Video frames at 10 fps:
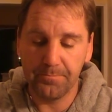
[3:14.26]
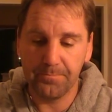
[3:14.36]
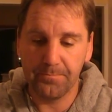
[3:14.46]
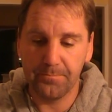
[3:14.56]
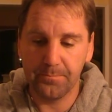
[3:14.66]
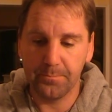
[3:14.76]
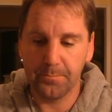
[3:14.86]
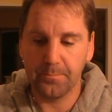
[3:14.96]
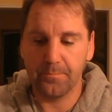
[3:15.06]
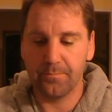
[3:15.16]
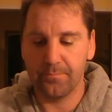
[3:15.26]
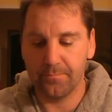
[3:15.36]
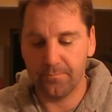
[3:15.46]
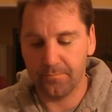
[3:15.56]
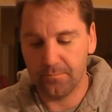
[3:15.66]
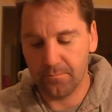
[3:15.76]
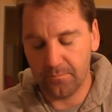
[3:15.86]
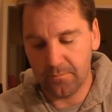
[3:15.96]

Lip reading: [no speech]